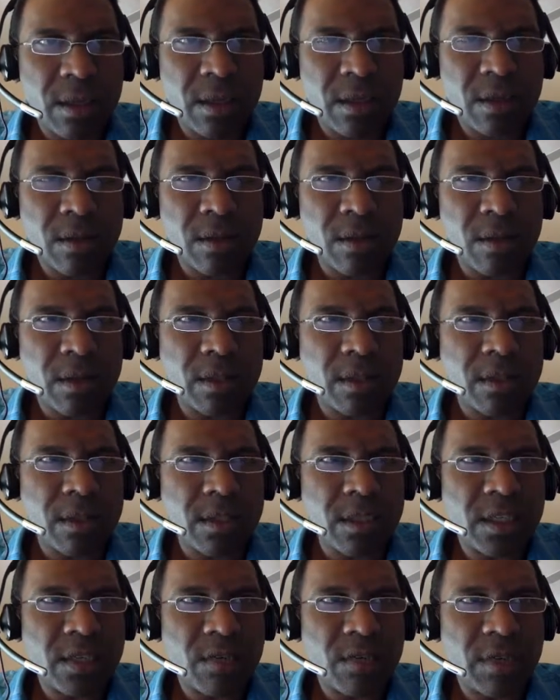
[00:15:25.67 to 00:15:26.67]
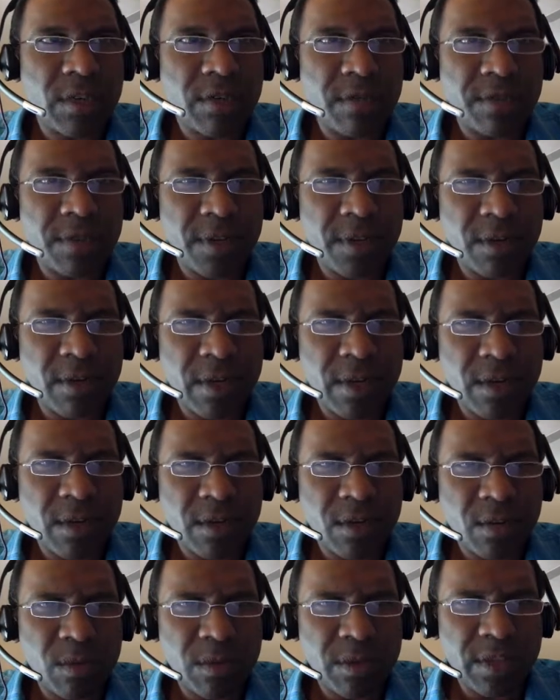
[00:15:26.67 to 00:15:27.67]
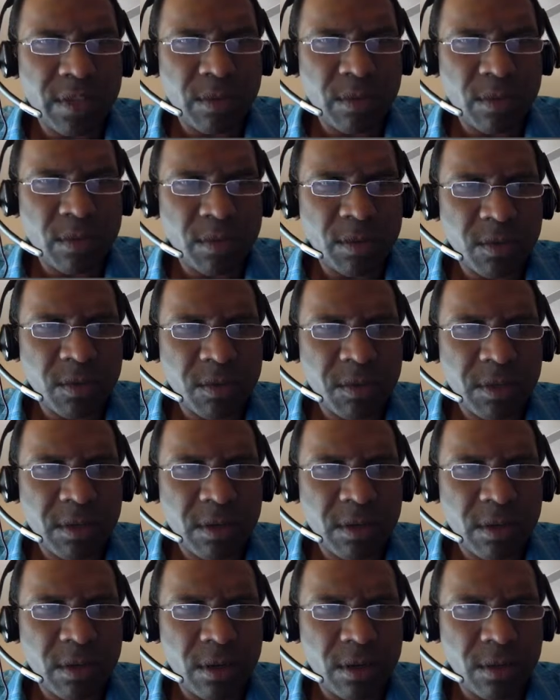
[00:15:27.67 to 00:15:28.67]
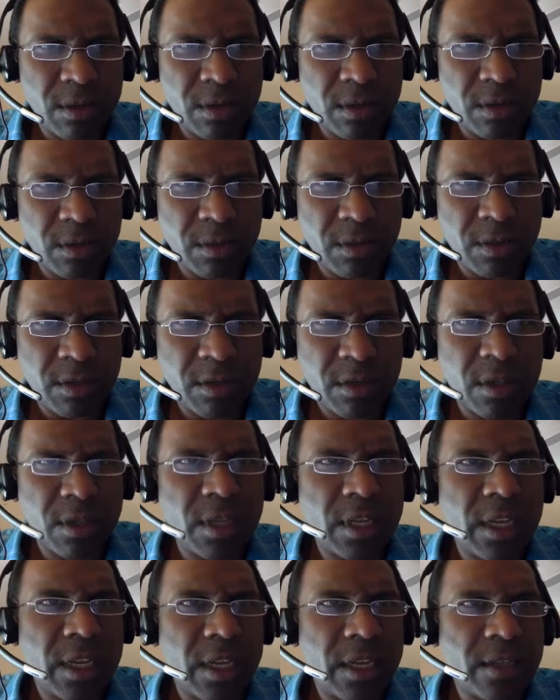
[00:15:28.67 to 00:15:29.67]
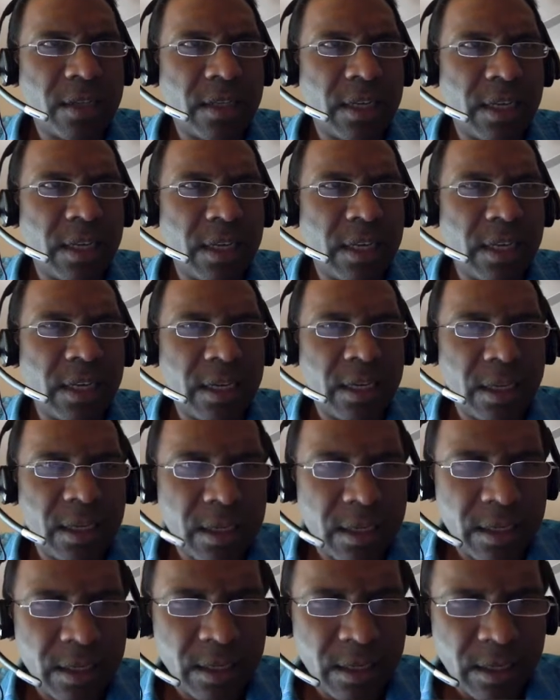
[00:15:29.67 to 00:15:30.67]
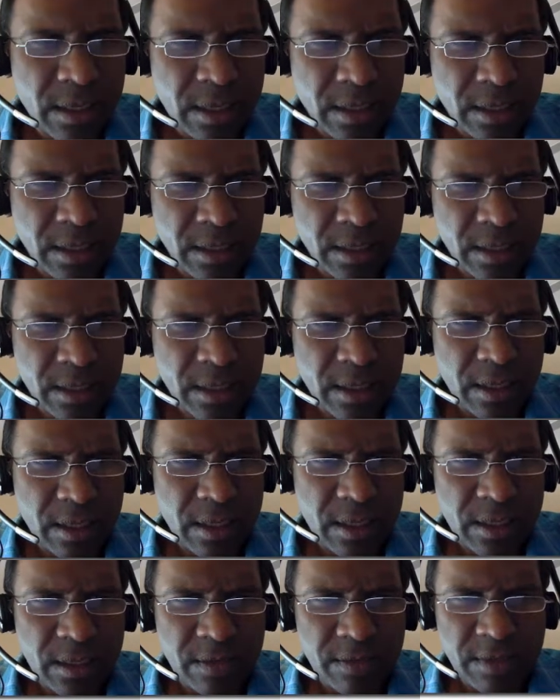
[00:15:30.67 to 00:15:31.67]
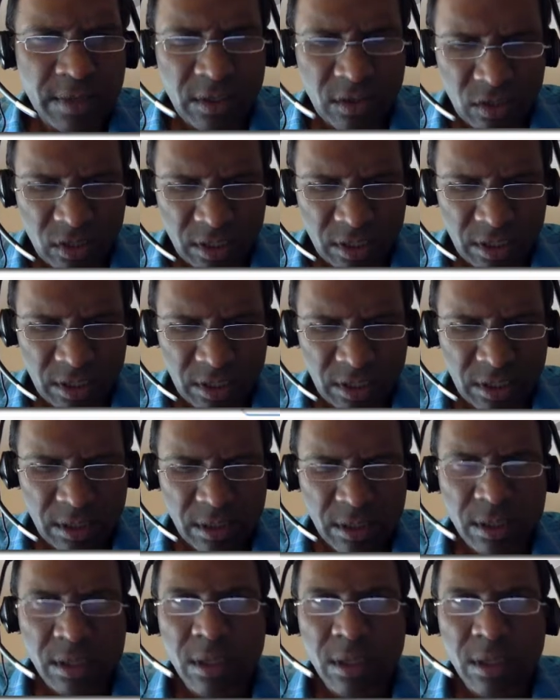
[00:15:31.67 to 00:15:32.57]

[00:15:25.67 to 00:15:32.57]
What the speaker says: so let's see if we can figure out what that was supposed to be called. So we know that it has a SVG.